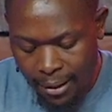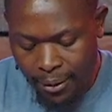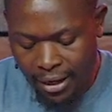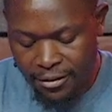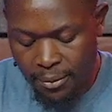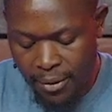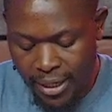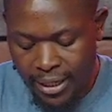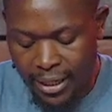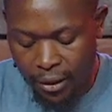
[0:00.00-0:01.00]
come after
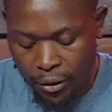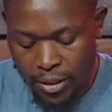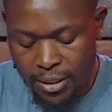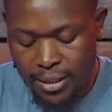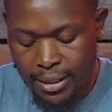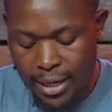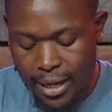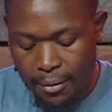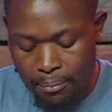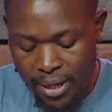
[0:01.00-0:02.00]
me cannot
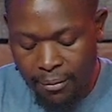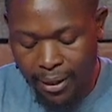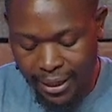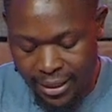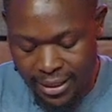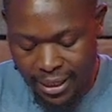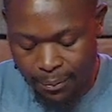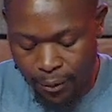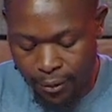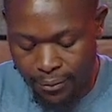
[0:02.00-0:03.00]
be my
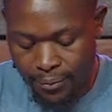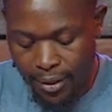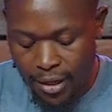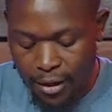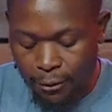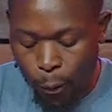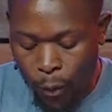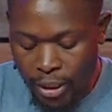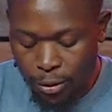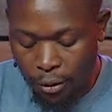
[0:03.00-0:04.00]
disciple.
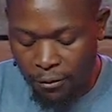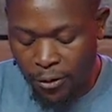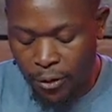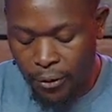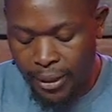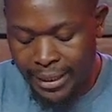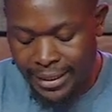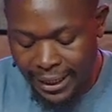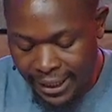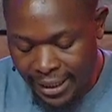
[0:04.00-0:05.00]
For which of you,
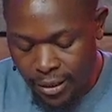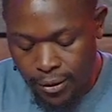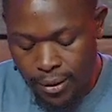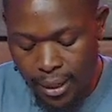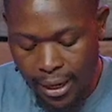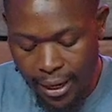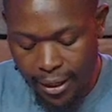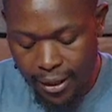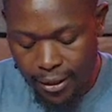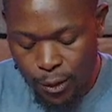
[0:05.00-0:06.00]
intending
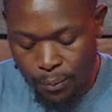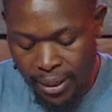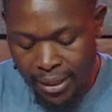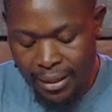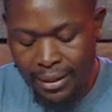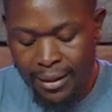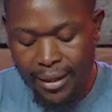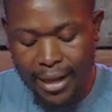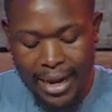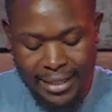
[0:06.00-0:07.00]
to build
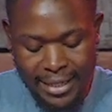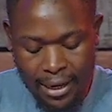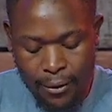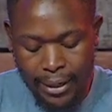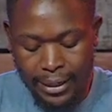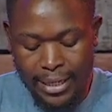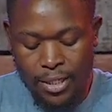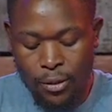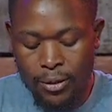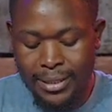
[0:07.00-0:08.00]
a tower,
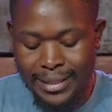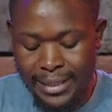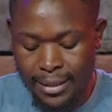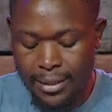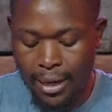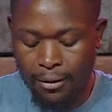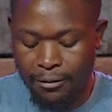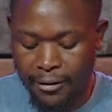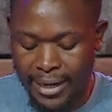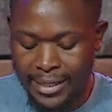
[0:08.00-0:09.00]
does not sit
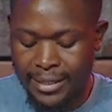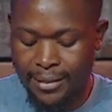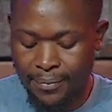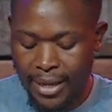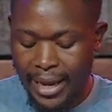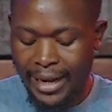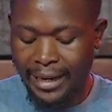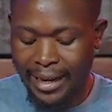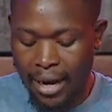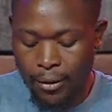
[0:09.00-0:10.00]
down first
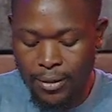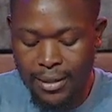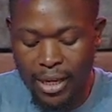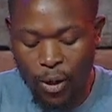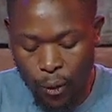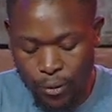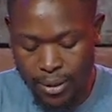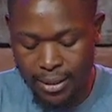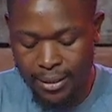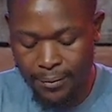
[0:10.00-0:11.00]
and count the
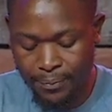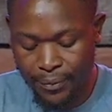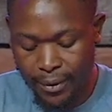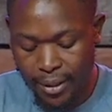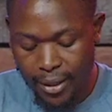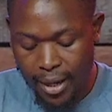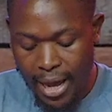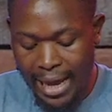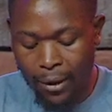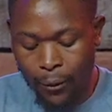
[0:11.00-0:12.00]
cost,
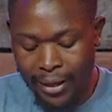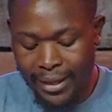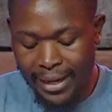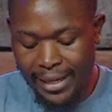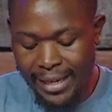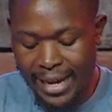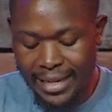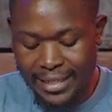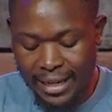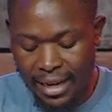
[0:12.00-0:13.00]
whether he
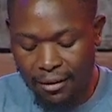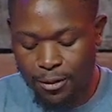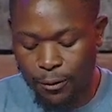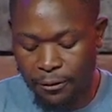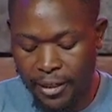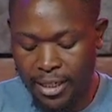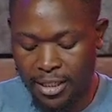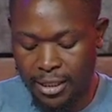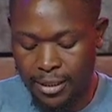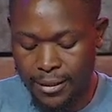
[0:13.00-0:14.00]
has enough to
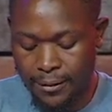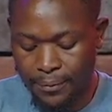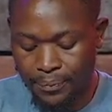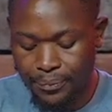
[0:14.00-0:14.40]
finish it?